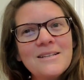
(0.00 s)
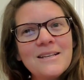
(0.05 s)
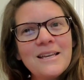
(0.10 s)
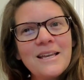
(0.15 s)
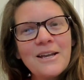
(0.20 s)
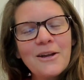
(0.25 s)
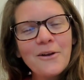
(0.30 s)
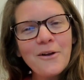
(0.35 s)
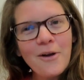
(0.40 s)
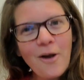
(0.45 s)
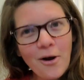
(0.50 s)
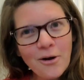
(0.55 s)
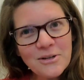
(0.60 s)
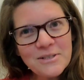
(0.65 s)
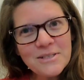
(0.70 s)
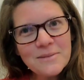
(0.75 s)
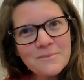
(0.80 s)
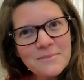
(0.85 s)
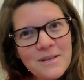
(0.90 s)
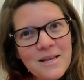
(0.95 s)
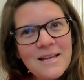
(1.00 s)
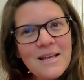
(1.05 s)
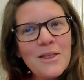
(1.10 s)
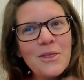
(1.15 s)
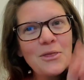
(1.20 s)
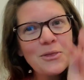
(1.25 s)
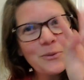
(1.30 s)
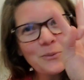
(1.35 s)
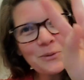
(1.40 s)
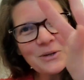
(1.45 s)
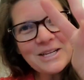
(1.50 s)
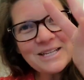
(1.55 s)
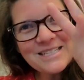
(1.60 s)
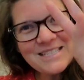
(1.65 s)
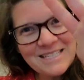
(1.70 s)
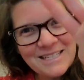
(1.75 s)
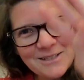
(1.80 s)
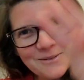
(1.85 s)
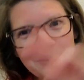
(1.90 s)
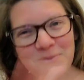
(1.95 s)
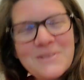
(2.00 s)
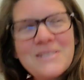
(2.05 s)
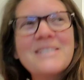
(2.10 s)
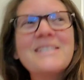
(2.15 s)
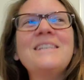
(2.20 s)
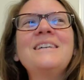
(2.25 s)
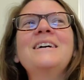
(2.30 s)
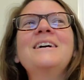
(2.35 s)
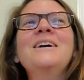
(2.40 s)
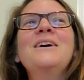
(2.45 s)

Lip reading: here are some 3 tips,